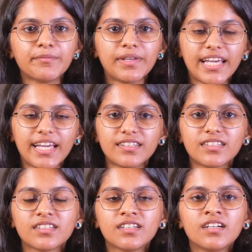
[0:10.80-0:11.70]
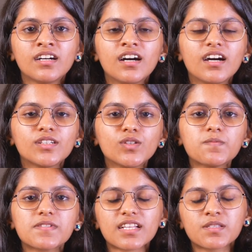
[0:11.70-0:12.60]
and Meher,
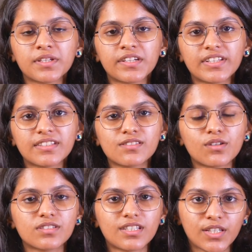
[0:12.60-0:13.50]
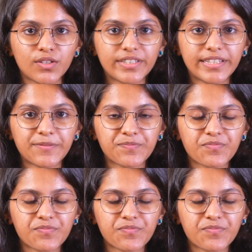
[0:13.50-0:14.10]
Anoop's experience on security.